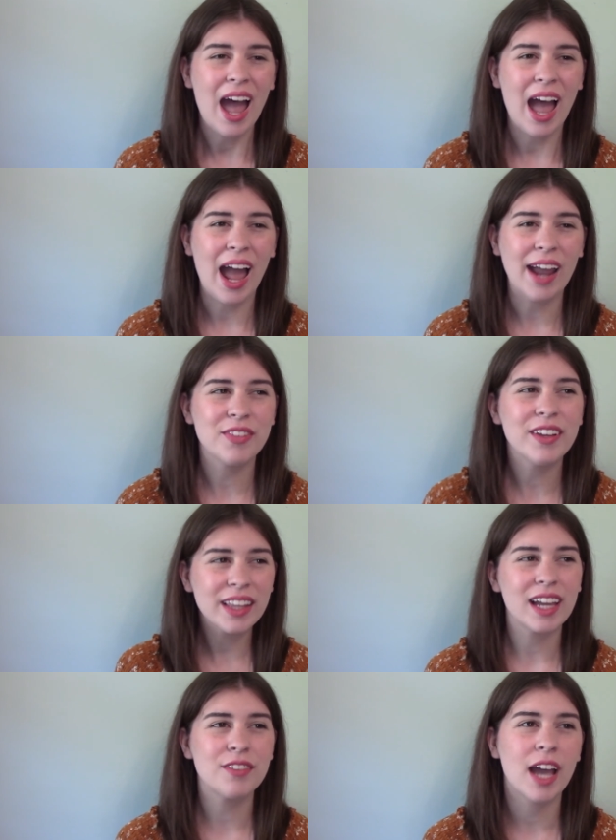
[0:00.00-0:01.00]
I feel
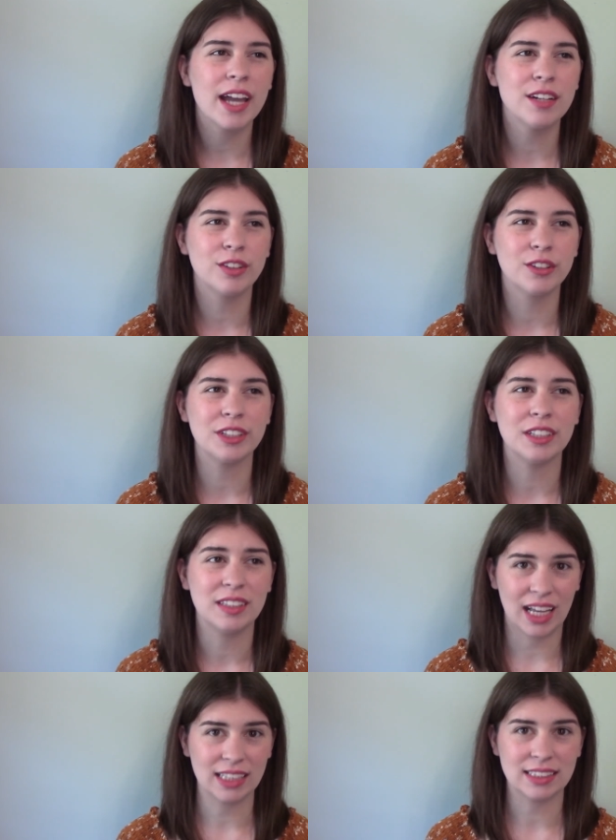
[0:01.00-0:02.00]
like I've kind of learned a
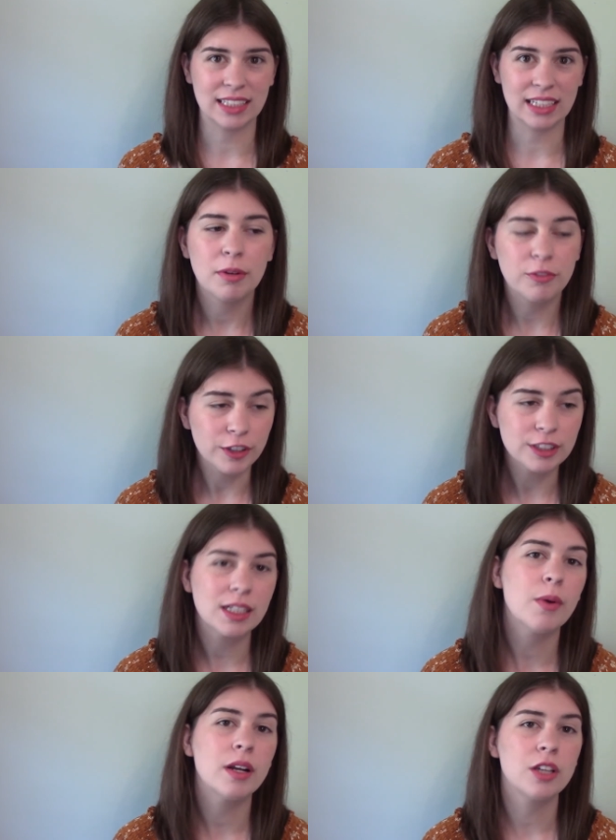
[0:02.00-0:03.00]
lesson. But first
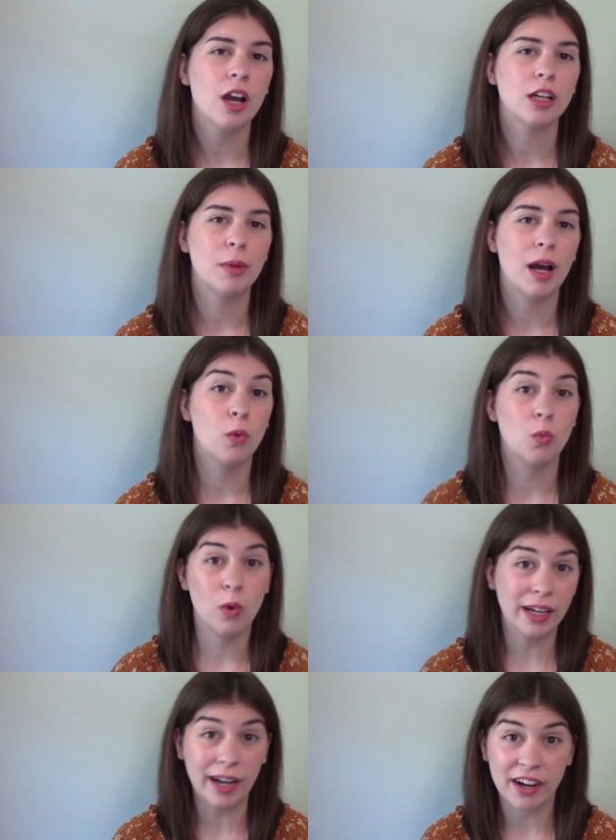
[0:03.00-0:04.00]
I want to talk about
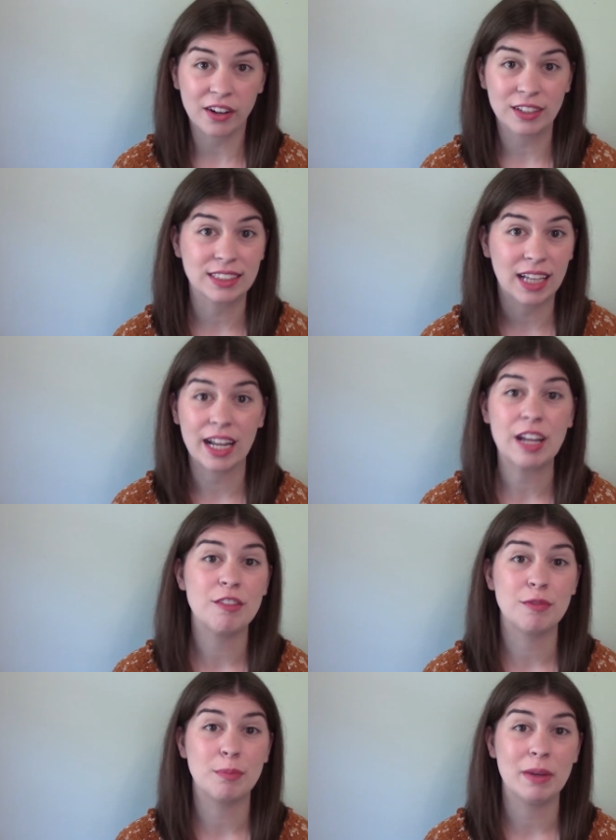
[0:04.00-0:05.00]
what errors I
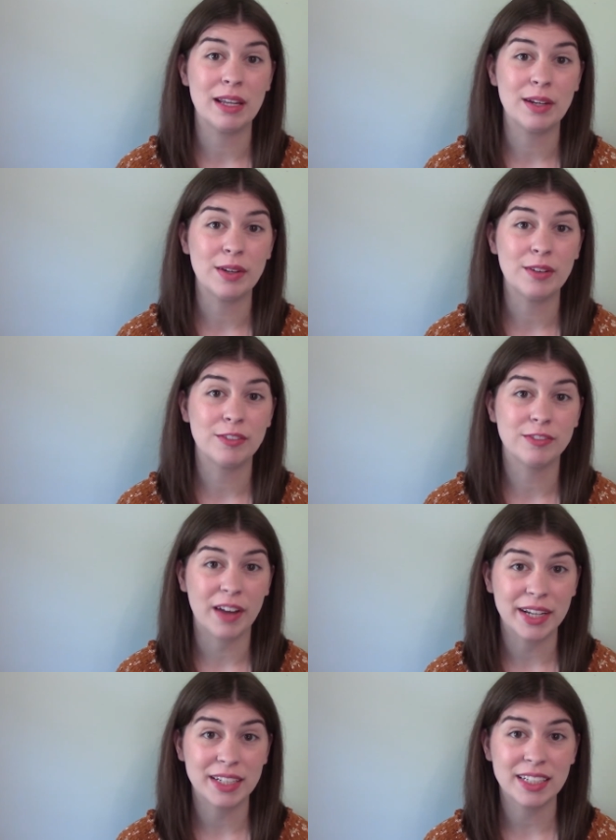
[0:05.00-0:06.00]
have been
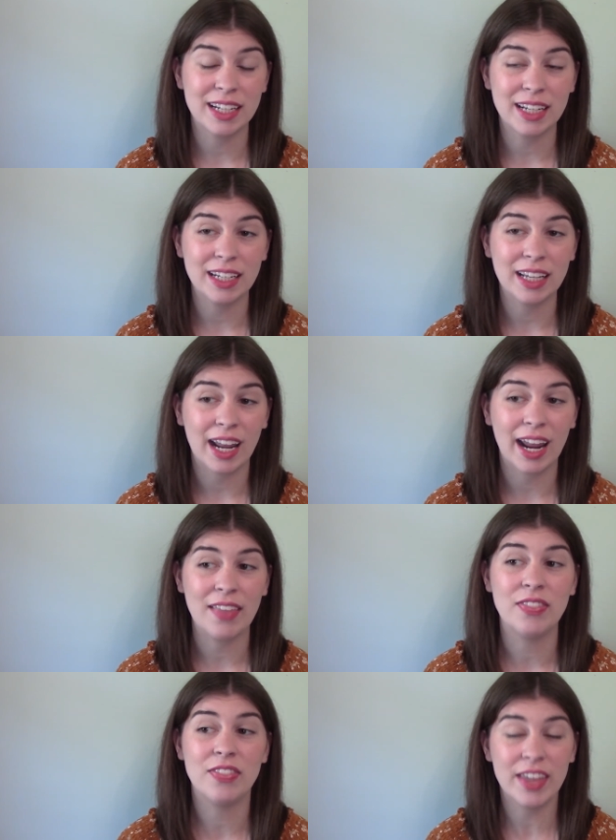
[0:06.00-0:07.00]
finding,
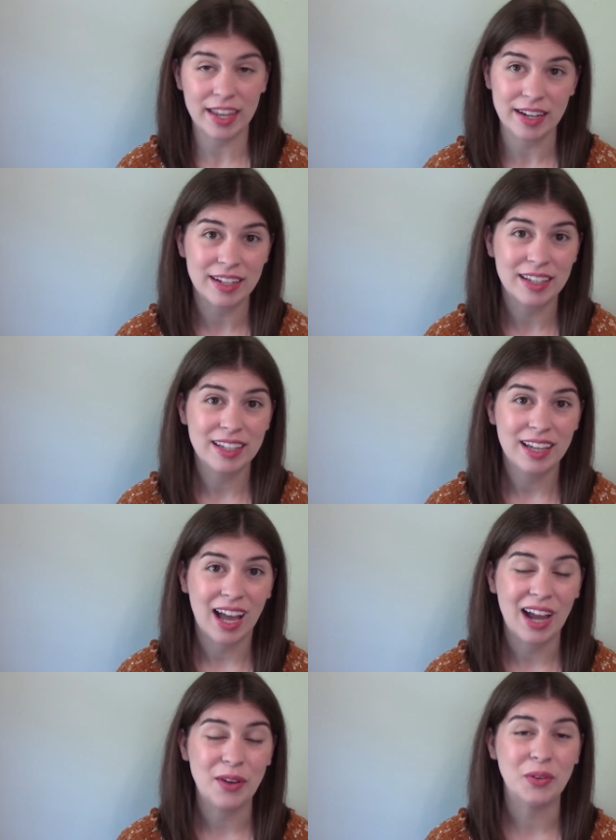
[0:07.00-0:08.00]
and then
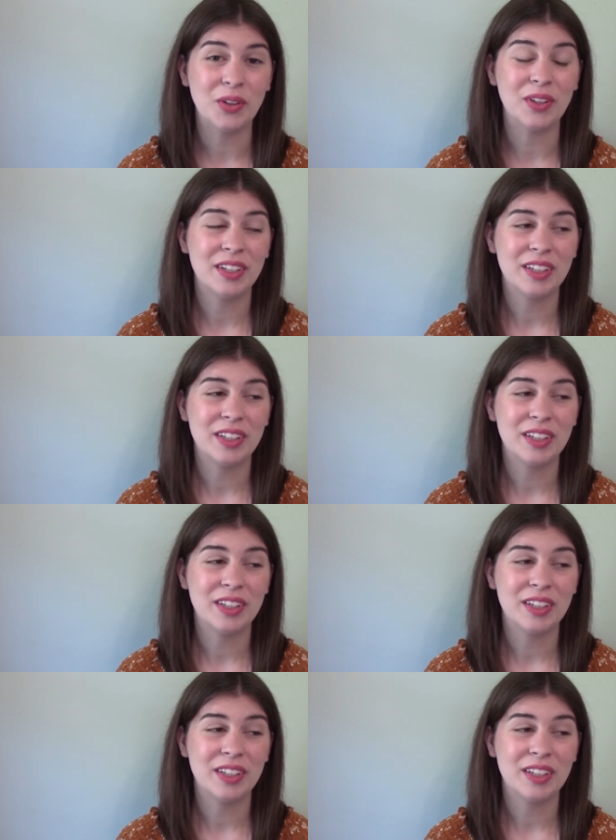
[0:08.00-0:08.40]
I will